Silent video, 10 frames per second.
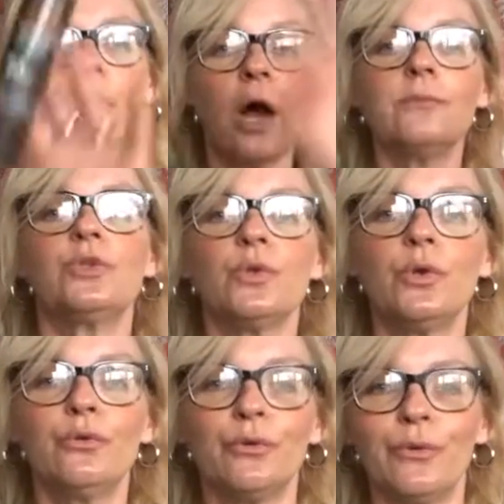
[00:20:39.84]
I'm sure
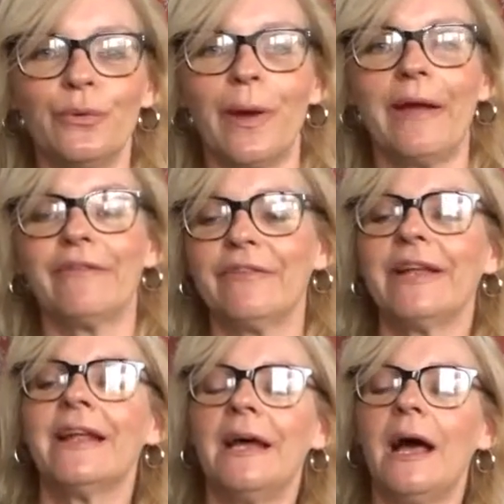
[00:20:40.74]
you're all aware of
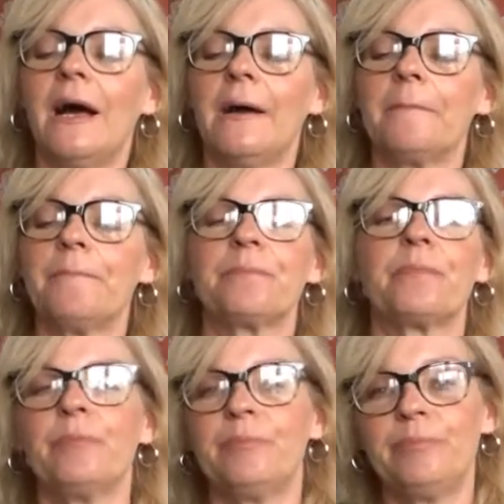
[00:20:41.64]
it.
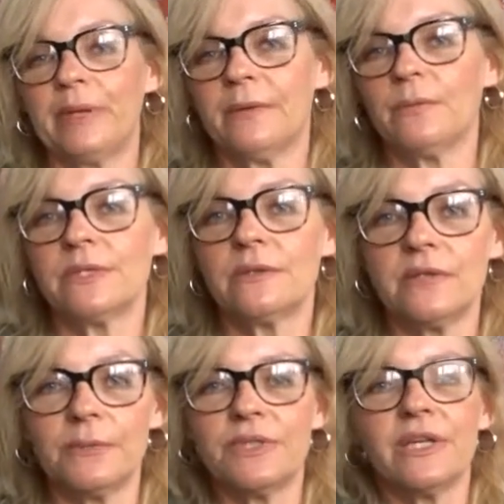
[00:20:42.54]
But
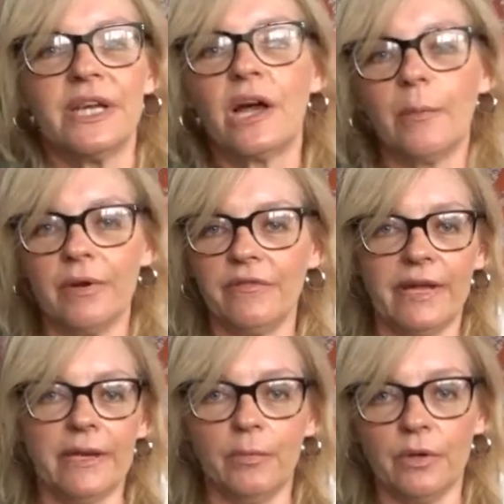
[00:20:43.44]
there was only a couple
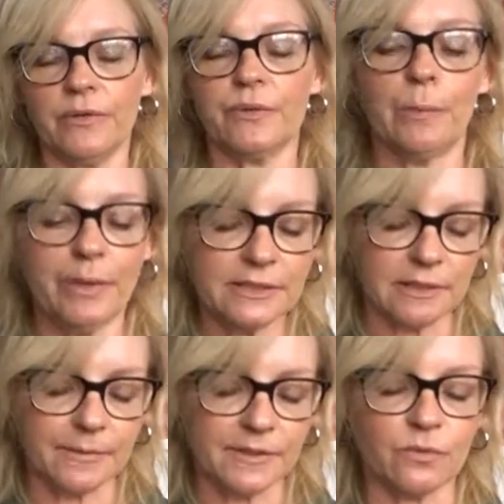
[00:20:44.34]
available. So I picked
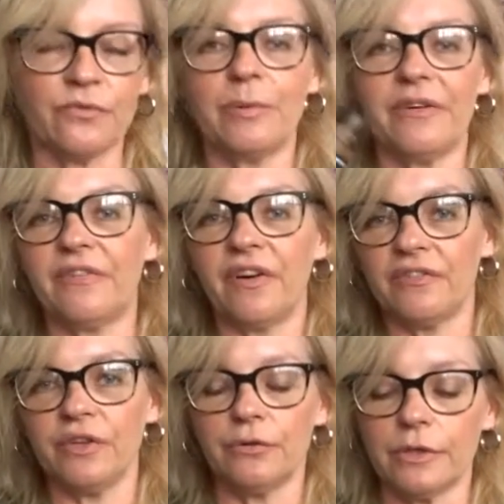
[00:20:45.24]
up this one for about
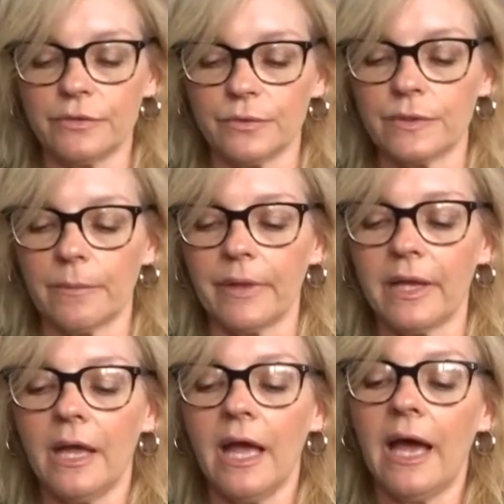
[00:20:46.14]
€5 or something.
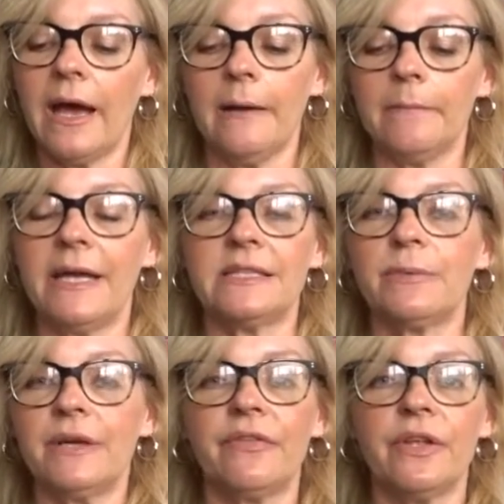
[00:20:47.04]

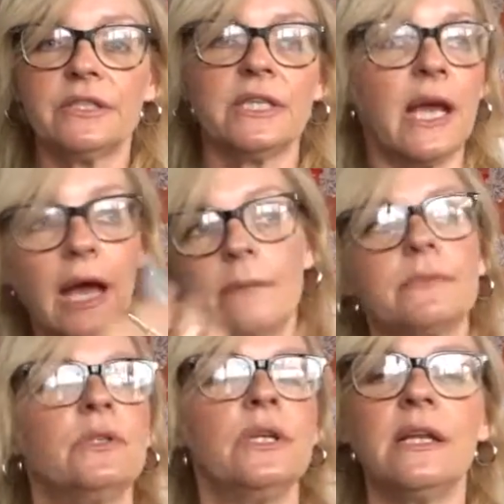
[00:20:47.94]
SPF 30,
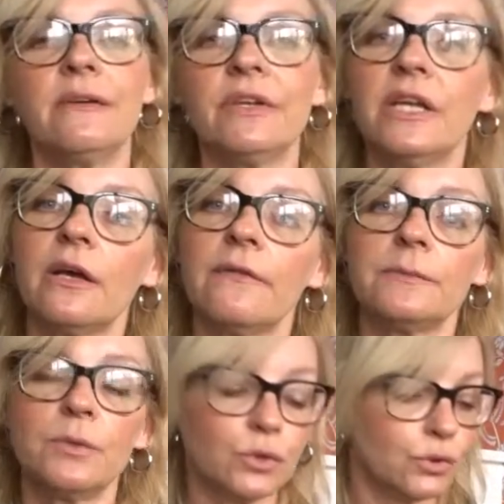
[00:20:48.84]
absolutely lovely and
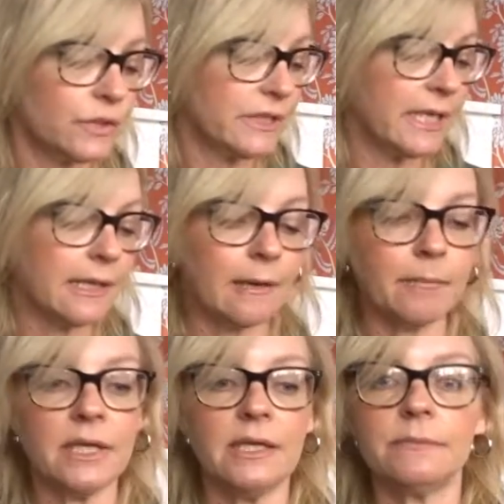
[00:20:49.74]
comfortable on your skin. And
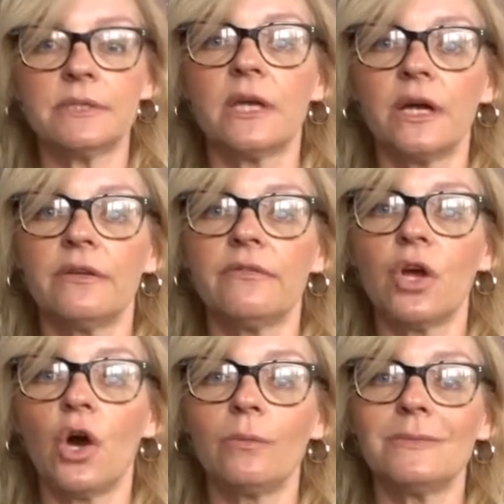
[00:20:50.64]
my lips kind of
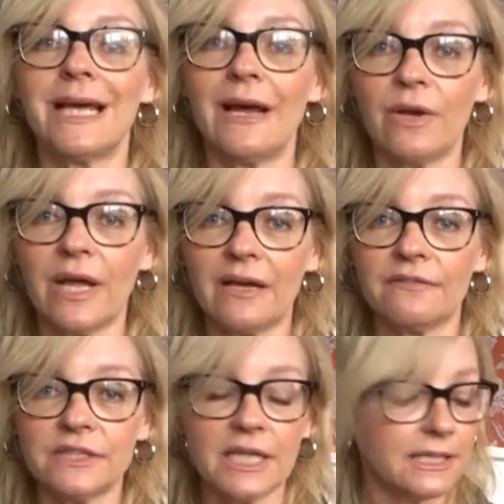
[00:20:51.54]
calmed down
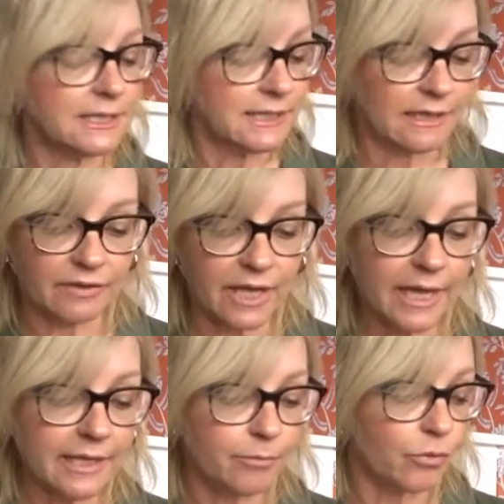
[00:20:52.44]
after that. Didn't have
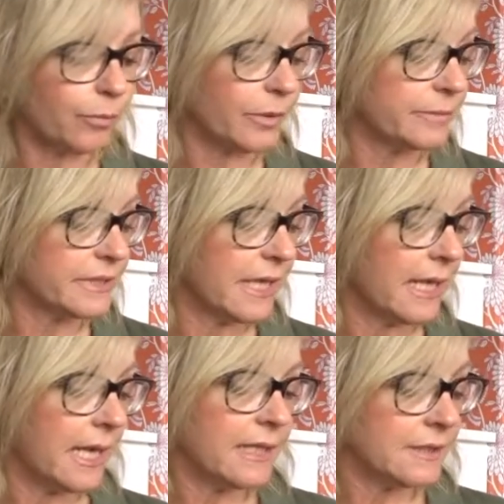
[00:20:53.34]
any problems.
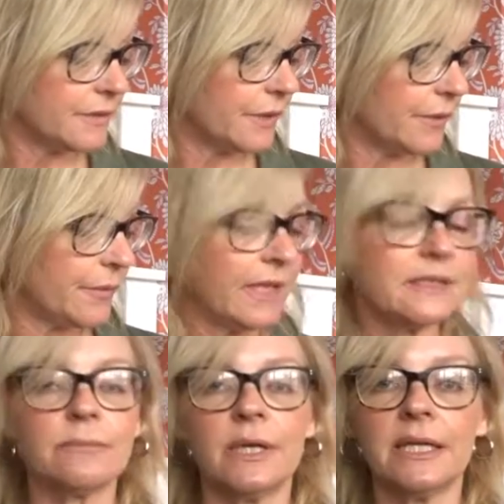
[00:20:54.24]
So
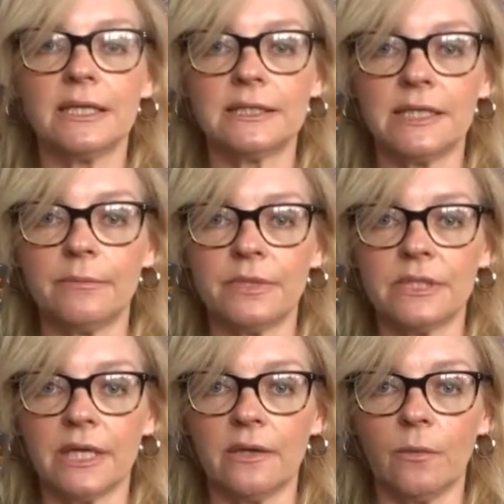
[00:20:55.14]
that's my little tip to
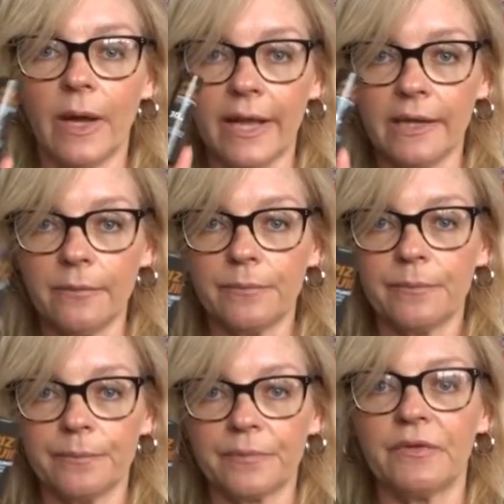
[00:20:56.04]
take away.
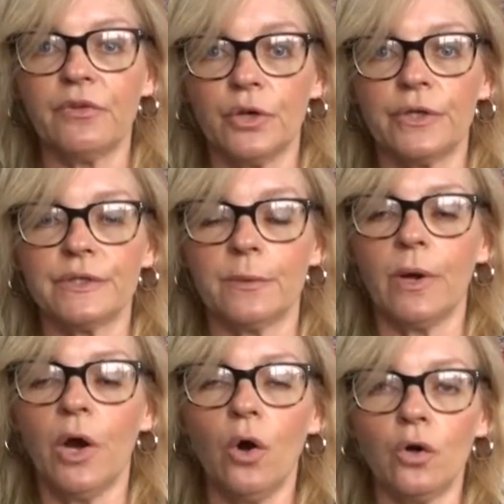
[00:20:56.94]
If you're going
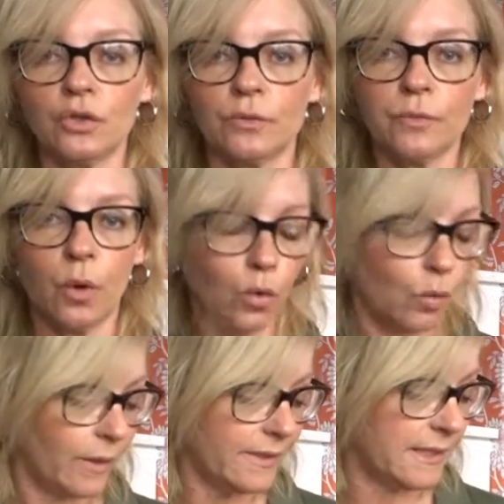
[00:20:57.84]
somewhere hot,
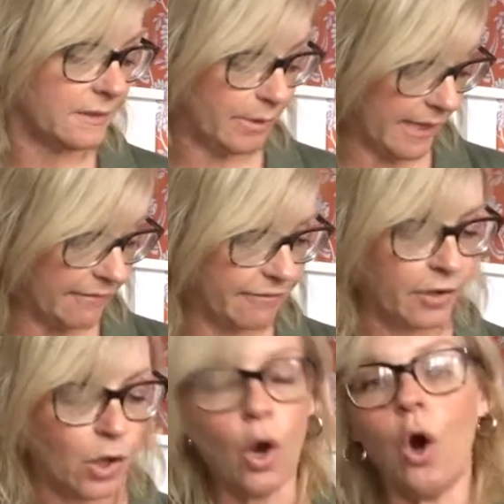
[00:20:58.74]
always
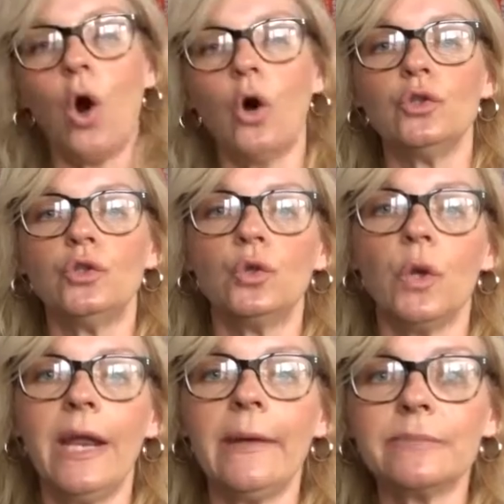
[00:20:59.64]
SPF on your
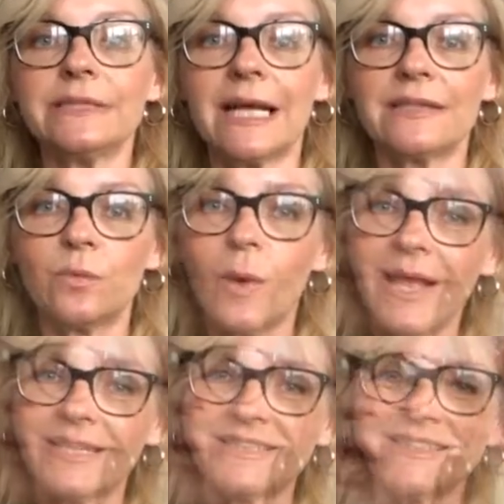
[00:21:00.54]
lips as
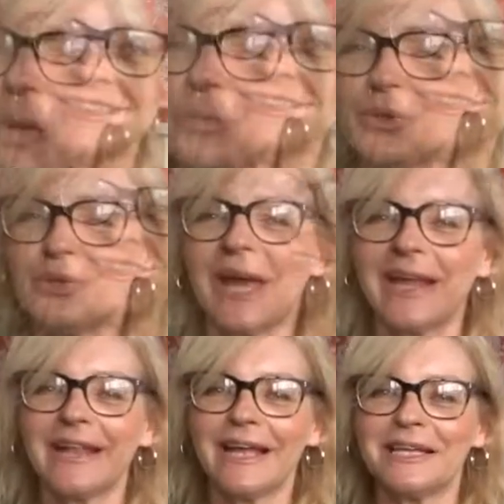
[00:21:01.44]
well. I hope you
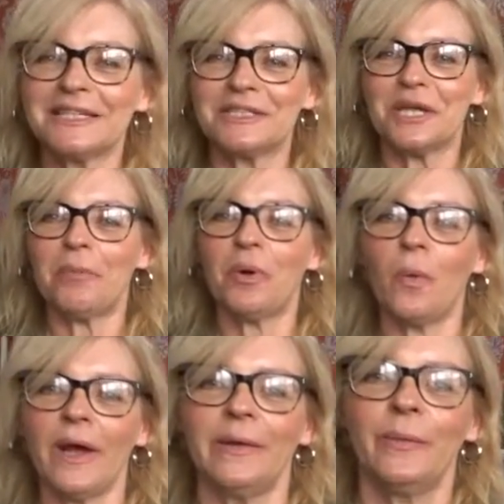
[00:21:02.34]
take that little tip
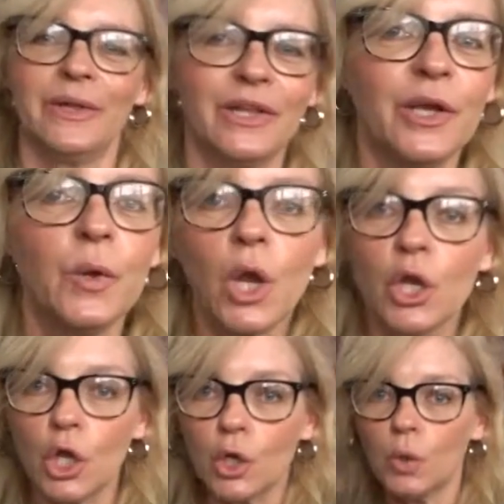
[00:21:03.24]
away with you.
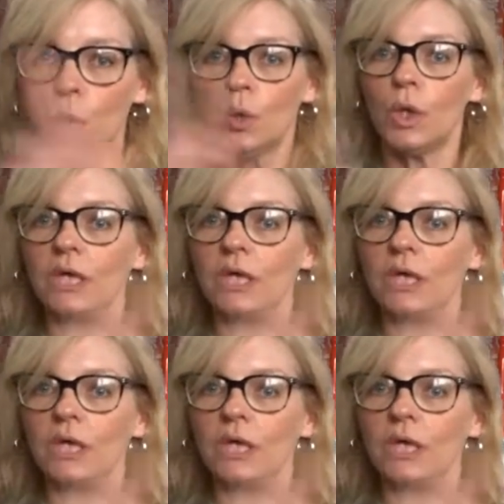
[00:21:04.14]
No